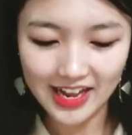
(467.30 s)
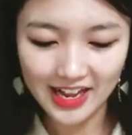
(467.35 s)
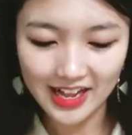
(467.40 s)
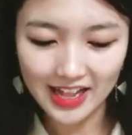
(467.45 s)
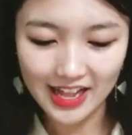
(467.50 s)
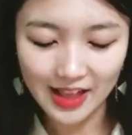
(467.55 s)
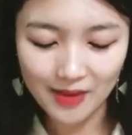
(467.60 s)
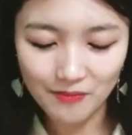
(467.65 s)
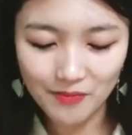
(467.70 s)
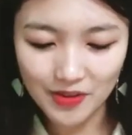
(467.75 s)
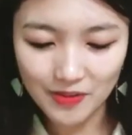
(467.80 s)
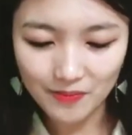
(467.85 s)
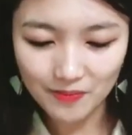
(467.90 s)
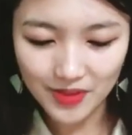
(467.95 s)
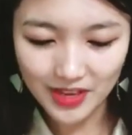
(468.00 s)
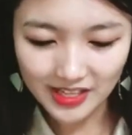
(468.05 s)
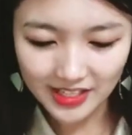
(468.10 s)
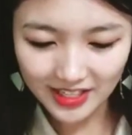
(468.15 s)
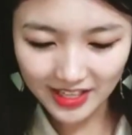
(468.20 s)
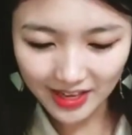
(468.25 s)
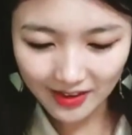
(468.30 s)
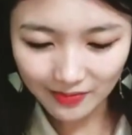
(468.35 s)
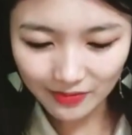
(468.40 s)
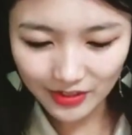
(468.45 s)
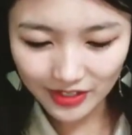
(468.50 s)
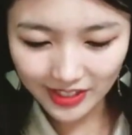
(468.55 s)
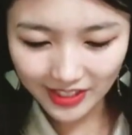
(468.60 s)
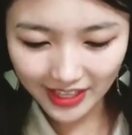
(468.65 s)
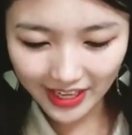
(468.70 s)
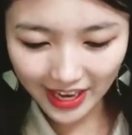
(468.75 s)
Let me mix them
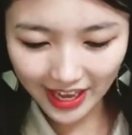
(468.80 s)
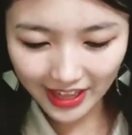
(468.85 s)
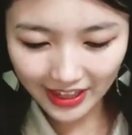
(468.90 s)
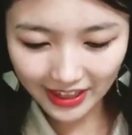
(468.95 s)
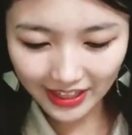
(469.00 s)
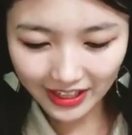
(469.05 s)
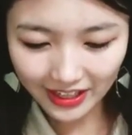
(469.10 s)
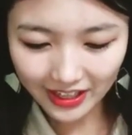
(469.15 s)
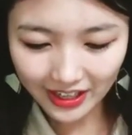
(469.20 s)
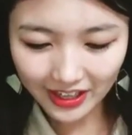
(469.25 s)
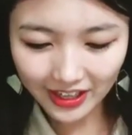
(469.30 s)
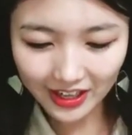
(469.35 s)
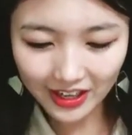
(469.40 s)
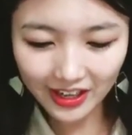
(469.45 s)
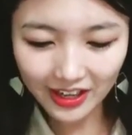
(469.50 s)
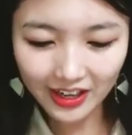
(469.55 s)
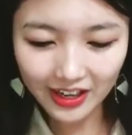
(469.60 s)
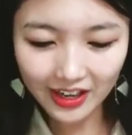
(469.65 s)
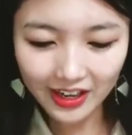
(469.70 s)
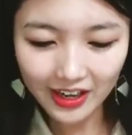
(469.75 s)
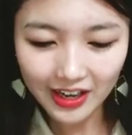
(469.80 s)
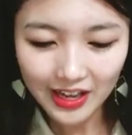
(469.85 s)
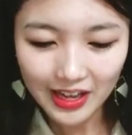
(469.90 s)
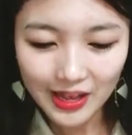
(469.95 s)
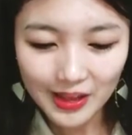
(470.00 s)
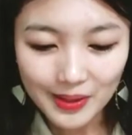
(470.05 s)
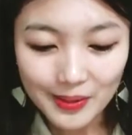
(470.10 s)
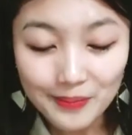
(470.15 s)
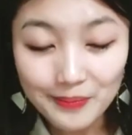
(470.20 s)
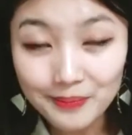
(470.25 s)
together.
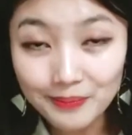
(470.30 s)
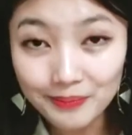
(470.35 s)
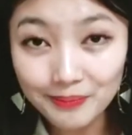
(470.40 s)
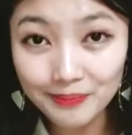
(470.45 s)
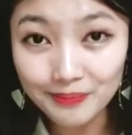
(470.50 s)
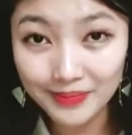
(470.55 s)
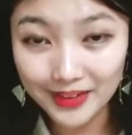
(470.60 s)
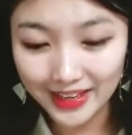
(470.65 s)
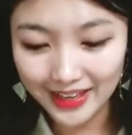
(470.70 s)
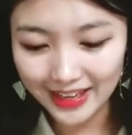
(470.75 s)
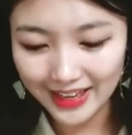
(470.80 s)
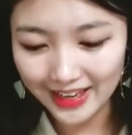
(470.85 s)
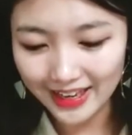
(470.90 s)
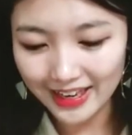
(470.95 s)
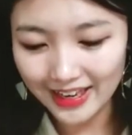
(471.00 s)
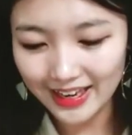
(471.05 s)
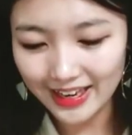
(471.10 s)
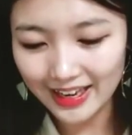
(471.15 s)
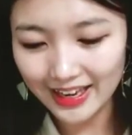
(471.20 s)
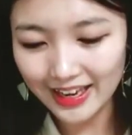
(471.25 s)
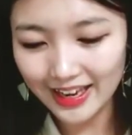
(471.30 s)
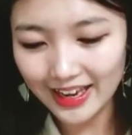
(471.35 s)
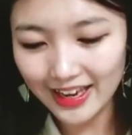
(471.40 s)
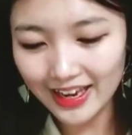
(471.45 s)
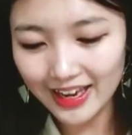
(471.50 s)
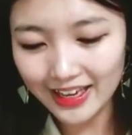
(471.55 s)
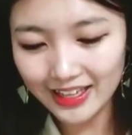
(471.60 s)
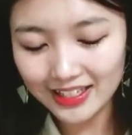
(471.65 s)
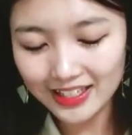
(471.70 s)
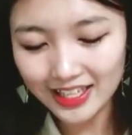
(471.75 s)

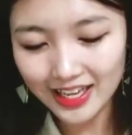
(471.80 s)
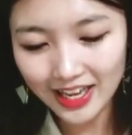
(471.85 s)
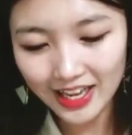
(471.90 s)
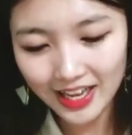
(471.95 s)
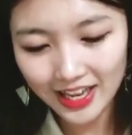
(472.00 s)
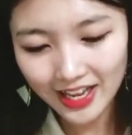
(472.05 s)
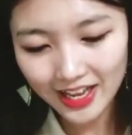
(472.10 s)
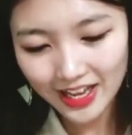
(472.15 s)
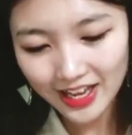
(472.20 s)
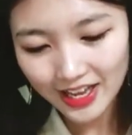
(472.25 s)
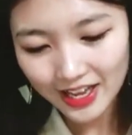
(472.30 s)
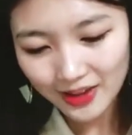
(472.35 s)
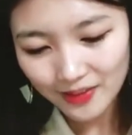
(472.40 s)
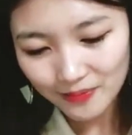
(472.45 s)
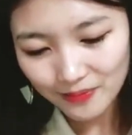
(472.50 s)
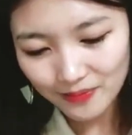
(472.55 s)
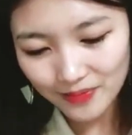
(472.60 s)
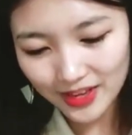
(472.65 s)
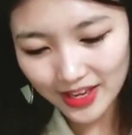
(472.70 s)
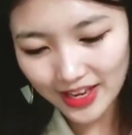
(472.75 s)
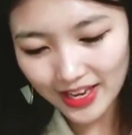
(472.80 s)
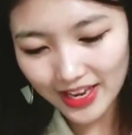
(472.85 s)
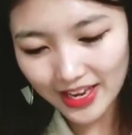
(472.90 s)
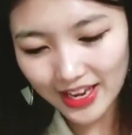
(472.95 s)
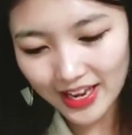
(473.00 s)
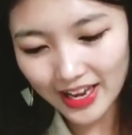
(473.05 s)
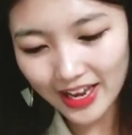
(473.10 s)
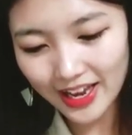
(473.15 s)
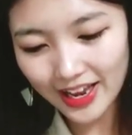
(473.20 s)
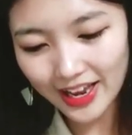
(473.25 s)
Mix.
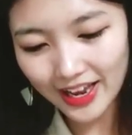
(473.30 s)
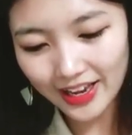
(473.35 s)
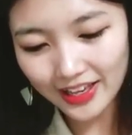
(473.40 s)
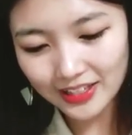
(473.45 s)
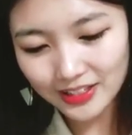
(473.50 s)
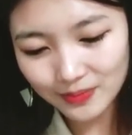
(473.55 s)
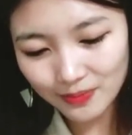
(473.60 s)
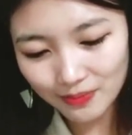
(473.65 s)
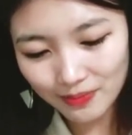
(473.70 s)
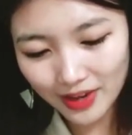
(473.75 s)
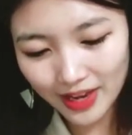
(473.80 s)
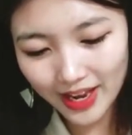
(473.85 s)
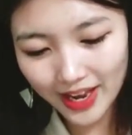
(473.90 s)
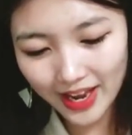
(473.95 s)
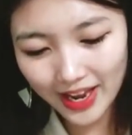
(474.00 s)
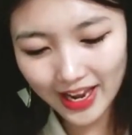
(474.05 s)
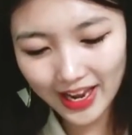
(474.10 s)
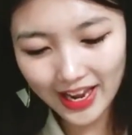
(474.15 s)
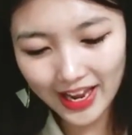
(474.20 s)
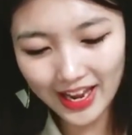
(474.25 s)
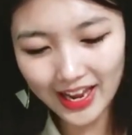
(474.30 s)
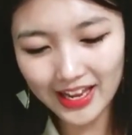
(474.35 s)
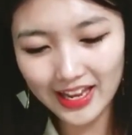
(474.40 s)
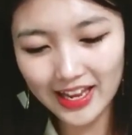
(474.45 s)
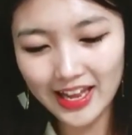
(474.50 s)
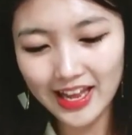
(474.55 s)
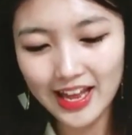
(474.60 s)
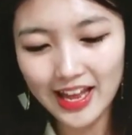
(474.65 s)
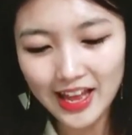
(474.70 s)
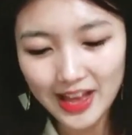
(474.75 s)
Mix, mix.
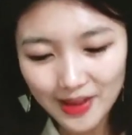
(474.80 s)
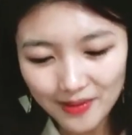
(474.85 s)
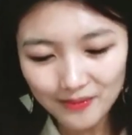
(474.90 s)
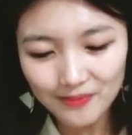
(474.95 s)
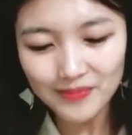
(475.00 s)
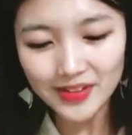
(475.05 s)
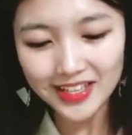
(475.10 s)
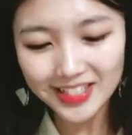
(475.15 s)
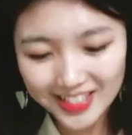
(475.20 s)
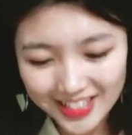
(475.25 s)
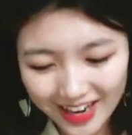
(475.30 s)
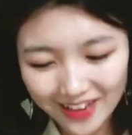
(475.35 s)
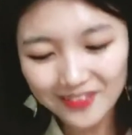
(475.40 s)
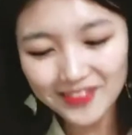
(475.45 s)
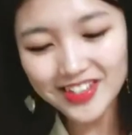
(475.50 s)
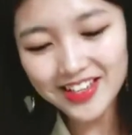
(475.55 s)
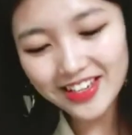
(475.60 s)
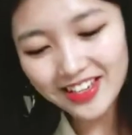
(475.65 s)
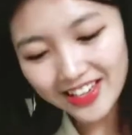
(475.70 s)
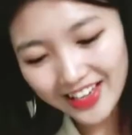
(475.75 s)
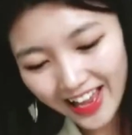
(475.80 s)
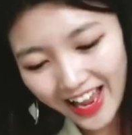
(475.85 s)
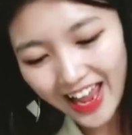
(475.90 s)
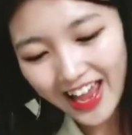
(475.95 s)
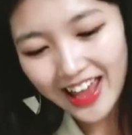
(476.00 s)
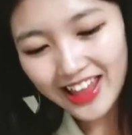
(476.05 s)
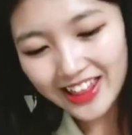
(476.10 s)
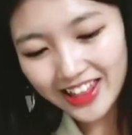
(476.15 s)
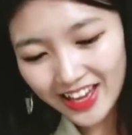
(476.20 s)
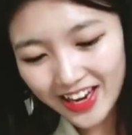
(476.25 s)
Mix them
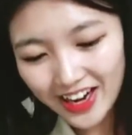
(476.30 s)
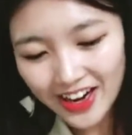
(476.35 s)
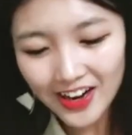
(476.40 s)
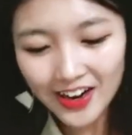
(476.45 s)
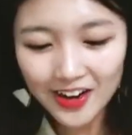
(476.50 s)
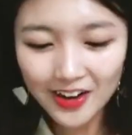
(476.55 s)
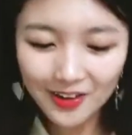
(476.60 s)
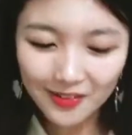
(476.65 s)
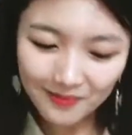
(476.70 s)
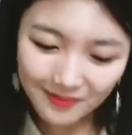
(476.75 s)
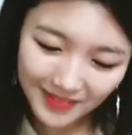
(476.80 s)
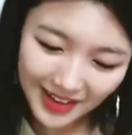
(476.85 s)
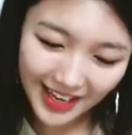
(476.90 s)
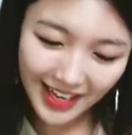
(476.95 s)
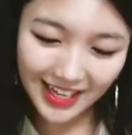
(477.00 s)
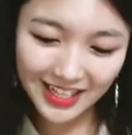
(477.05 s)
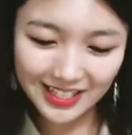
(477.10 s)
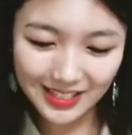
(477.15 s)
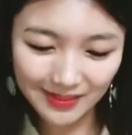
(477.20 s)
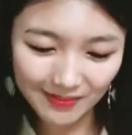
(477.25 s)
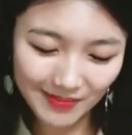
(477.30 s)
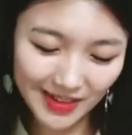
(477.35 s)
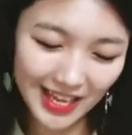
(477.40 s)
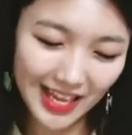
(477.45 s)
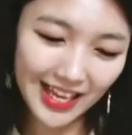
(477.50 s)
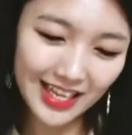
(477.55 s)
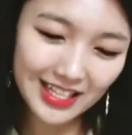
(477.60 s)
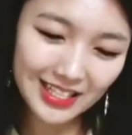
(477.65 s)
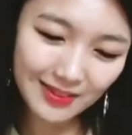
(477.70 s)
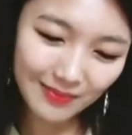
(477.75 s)
together. Mix,
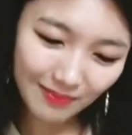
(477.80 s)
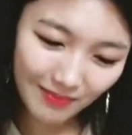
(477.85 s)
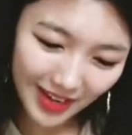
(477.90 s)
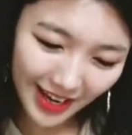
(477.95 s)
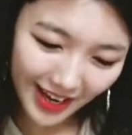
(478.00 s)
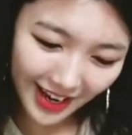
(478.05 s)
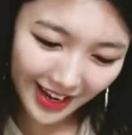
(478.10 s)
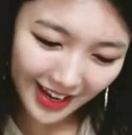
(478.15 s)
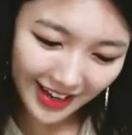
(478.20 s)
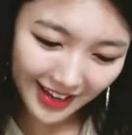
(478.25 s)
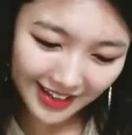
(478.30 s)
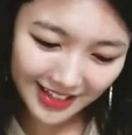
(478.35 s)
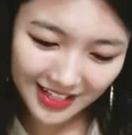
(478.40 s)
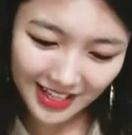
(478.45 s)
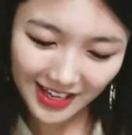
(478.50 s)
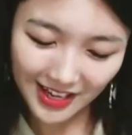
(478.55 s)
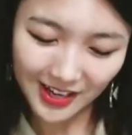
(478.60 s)
mix, mix.